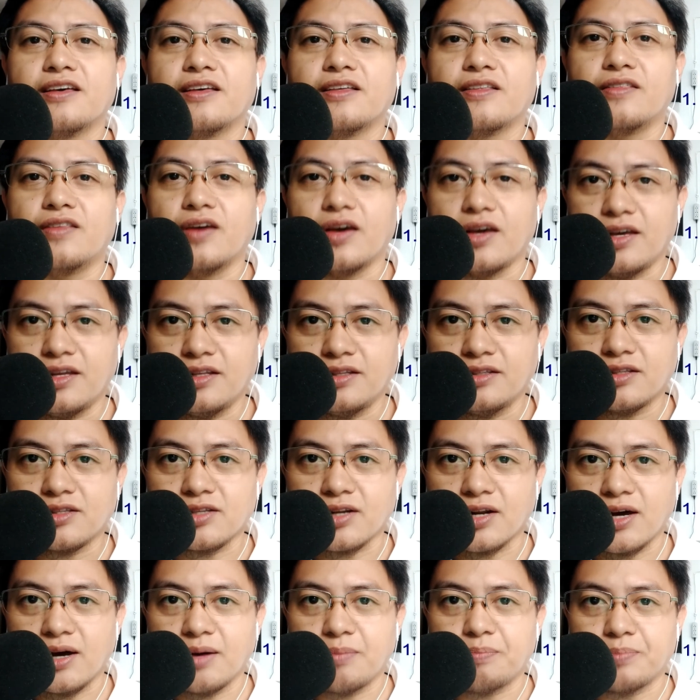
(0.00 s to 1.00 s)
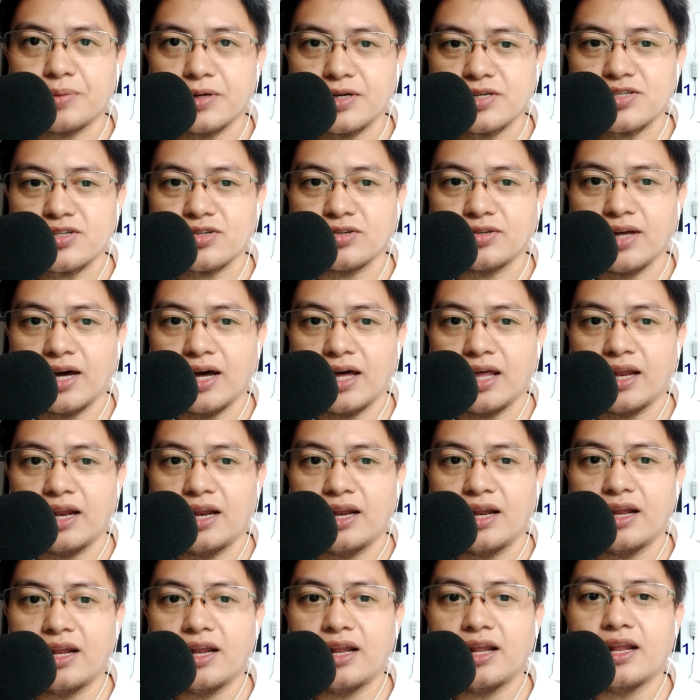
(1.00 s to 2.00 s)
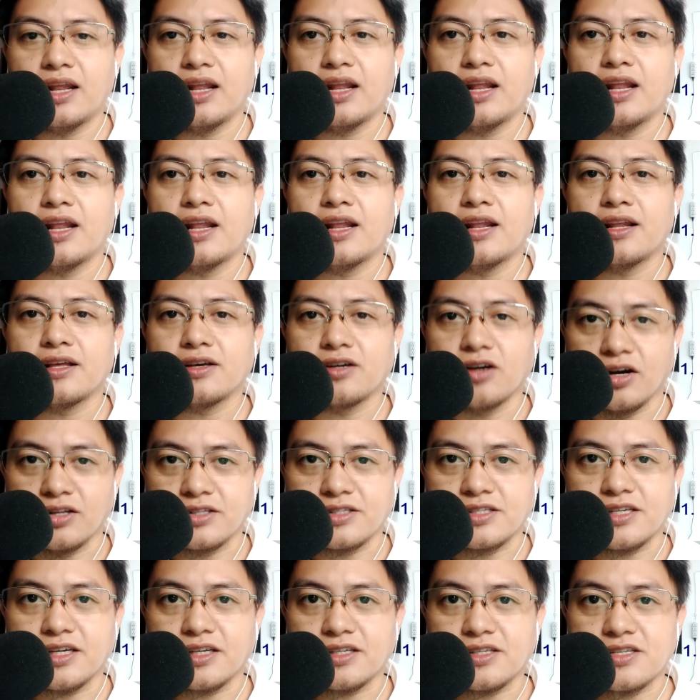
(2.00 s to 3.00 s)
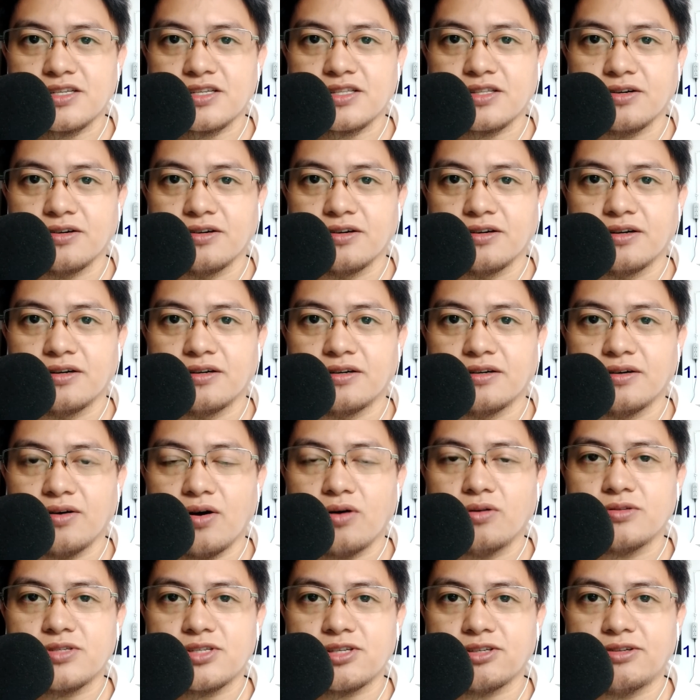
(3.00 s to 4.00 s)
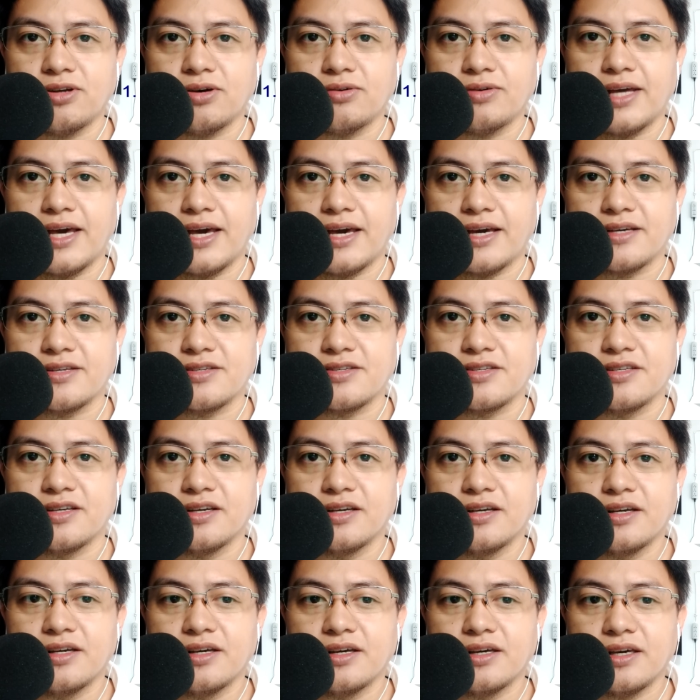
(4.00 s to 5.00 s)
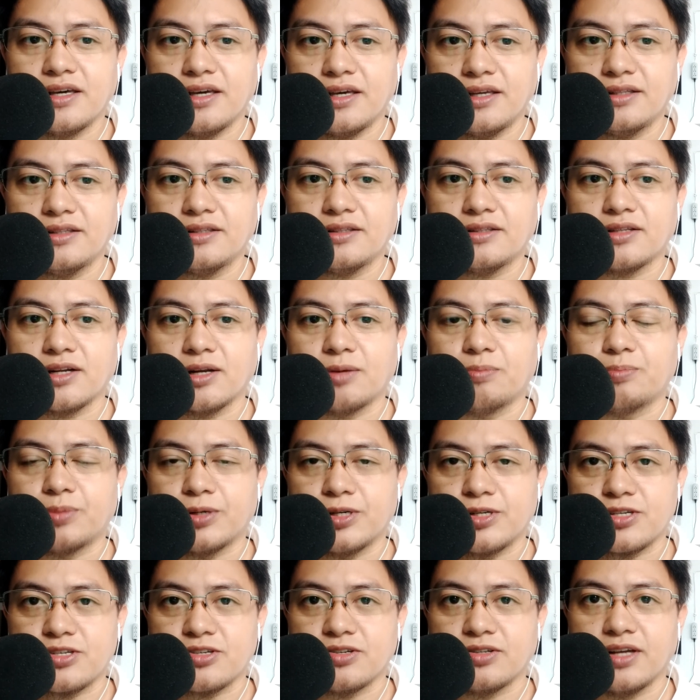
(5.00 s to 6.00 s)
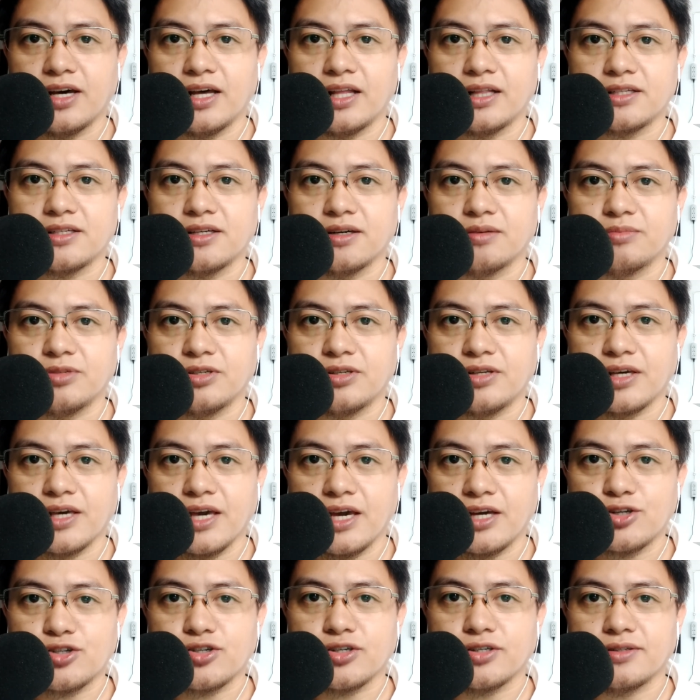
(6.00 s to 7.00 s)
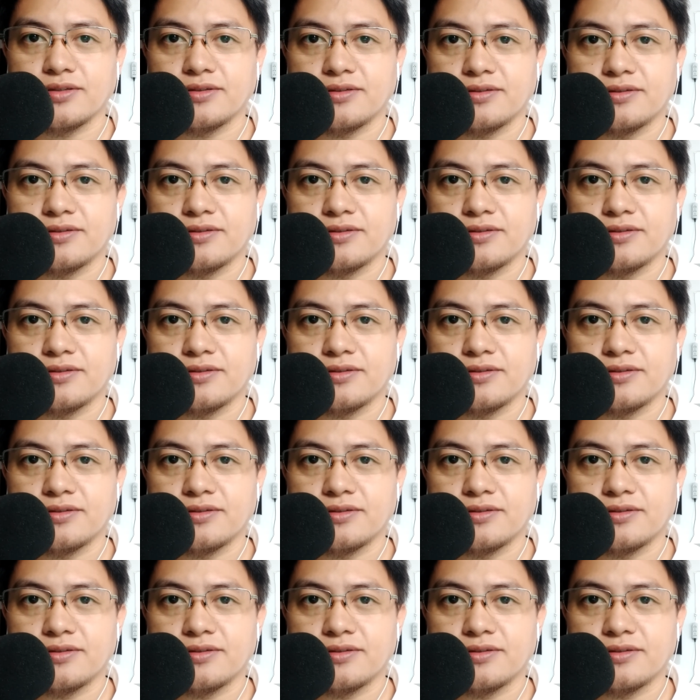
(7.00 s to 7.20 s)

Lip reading: the intrapersonal context, or also known as intrapersonal communication.